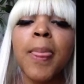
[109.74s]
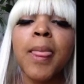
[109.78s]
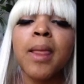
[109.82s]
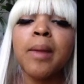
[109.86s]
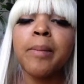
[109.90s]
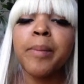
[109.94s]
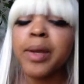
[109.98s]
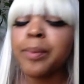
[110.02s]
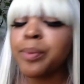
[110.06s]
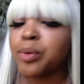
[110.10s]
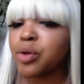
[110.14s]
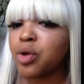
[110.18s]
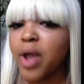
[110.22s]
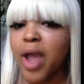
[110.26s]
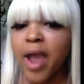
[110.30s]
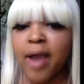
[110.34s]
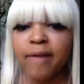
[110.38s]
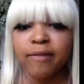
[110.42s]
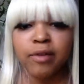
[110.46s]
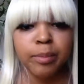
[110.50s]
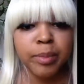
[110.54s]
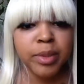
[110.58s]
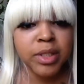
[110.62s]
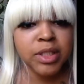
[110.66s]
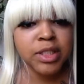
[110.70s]
People, you
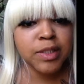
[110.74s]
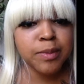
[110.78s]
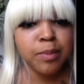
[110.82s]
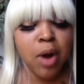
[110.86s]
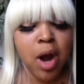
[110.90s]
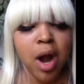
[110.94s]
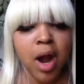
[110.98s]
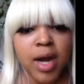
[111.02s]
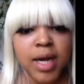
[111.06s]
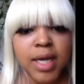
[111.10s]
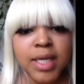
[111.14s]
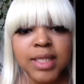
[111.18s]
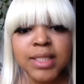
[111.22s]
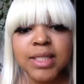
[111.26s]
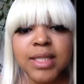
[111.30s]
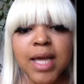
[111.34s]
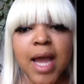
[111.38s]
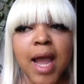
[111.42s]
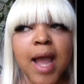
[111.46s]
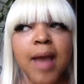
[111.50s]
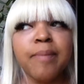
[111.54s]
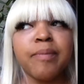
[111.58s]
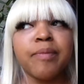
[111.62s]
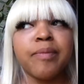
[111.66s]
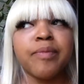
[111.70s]
have to be smart. It's
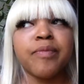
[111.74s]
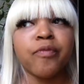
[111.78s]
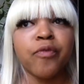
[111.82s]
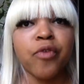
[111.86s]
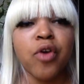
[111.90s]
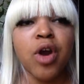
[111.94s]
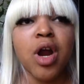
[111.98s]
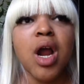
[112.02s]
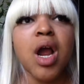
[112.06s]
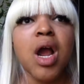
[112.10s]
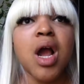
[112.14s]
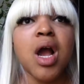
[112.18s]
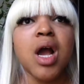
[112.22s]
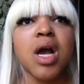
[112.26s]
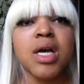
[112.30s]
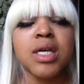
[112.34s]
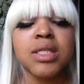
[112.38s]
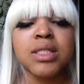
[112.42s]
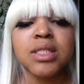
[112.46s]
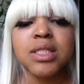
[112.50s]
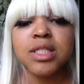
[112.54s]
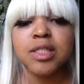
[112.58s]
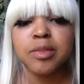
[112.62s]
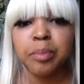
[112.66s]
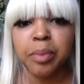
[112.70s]
time for
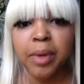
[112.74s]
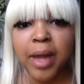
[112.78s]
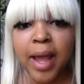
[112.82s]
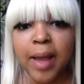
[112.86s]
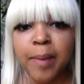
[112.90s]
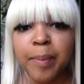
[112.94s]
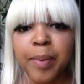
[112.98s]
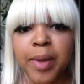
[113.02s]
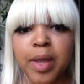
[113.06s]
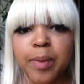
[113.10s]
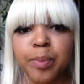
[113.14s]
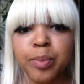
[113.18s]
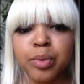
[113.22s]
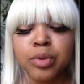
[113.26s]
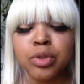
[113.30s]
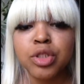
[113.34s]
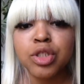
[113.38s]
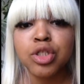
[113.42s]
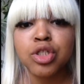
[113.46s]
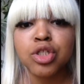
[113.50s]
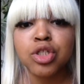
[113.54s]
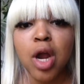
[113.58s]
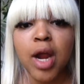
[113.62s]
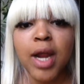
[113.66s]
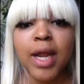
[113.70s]
us as black people
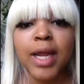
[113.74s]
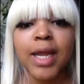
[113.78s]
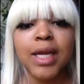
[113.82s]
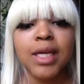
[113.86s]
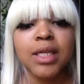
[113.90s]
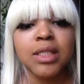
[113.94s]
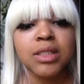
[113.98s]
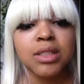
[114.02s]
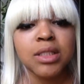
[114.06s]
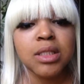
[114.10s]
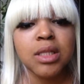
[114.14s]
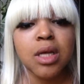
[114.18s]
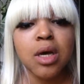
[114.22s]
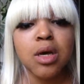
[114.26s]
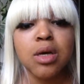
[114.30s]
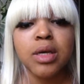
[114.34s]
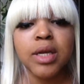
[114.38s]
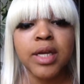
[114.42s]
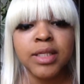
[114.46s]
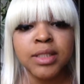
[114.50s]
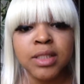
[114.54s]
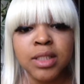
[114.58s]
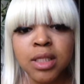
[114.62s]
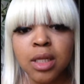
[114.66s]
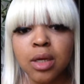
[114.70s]
to start getting into
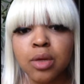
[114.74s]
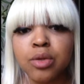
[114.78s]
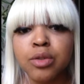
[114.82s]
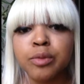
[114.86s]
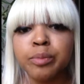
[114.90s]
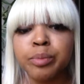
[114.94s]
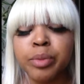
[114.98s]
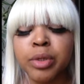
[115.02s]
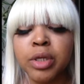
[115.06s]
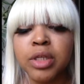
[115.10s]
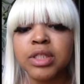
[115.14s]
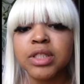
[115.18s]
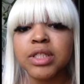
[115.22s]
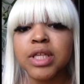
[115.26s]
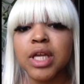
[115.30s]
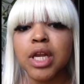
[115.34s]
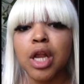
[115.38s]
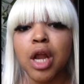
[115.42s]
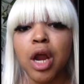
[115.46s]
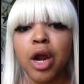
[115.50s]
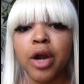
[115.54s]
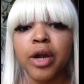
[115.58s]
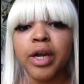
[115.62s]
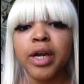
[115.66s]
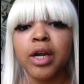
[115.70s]
those books and
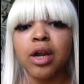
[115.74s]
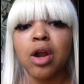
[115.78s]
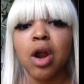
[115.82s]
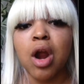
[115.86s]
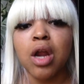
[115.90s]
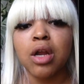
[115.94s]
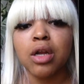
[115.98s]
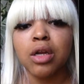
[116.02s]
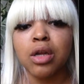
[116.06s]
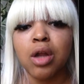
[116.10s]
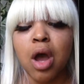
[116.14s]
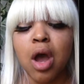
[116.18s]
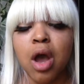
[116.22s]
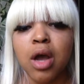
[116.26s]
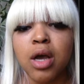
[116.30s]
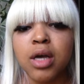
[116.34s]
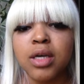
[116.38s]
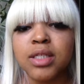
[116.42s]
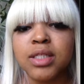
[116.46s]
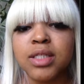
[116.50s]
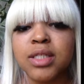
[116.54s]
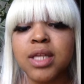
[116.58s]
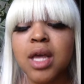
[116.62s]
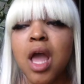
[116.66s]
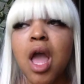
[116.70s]
learning our
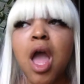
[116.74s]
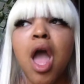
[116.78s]
laws,